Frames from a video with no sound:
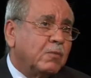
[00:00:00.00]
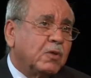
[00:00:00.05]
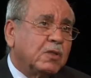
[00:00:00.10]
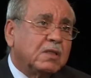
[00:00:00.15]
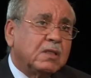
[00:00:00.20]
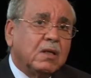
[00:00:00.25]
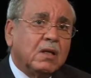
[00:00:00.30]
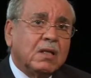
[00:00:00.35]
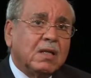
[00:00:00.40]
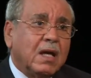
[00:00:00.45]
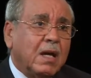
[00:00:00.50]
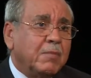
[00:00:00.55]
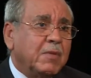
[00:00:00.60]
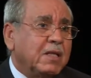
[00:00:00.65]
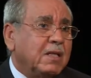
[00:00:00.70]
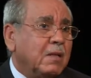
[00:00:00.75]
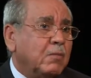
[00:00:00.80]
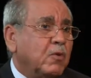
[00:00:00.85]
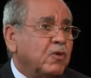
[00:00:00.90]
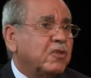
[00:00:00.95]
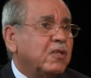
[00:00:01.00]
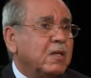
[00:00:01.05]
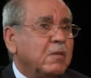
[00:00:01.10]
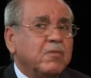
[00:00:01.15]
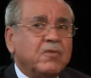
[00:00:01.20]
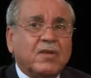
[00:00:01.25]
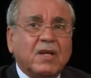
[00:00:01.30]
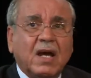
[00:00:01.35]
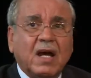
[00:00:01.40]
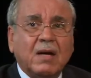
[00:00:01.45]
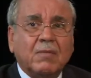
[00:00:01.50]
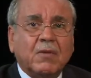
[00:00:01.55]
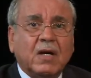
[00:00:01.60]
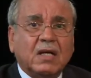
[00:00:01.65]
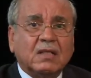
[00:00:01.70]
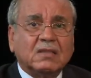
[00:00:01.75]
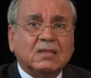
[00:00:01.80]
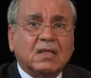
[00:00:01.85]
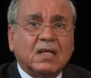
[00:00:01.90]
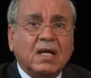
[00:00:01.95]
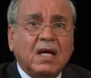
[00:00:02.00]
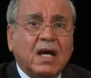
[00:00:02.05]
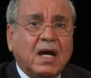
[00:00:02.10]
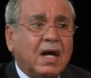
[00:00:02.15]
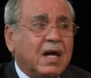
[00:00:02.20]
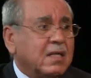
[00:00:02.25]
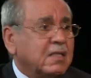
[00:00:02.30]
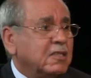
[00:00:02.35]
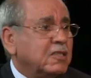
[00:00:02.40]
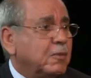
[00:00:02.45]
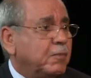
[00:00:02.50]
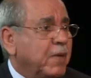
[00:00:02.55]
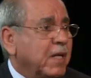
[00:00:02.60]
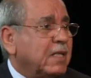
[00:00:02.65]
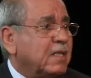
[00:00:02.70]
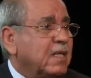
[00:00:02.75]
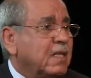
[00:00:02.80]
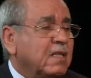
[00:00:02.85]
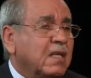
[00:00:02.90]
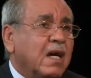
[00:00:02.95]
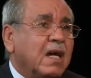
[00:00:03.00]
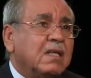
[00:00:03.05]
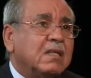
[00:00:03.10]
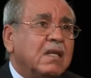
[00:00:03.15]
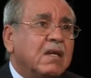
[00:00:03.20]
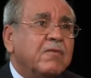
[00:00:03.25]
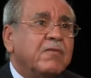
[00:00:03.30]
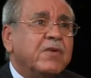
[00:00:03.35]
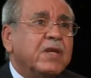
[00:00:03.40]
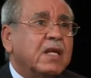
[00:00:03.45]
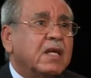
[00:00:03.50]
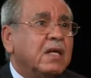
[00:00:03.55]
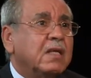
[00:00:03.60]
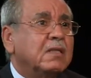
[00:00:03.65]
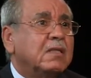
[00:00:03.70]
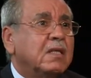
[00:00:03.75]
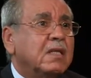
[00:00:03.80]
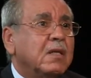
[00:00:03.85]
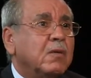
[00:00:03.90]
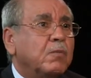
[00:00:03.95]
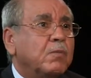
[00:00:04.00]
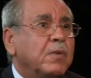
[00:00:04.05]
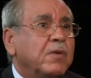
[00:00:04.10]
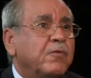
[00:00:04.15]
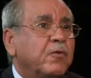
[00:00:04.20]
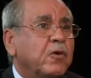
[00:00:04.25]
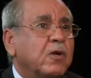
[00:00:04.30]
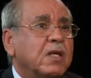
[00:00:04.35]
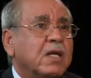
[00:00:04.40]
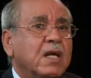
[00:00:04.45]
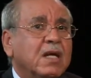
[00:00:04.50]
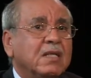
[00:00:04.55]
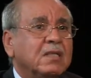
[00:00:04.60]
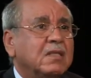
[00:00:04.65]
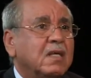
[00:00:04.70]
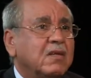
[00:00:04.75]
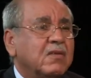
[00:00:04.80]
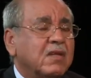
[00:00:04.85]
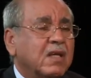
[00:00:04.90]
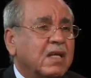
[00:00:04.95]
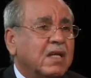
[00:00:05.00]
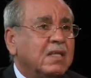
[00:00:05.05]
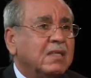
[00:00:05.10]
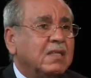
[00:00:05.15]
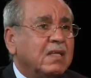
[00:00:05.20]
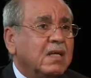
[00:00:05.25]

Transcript: What the, I mean, the Muslims now as, are inspected at every country before he enters. so country.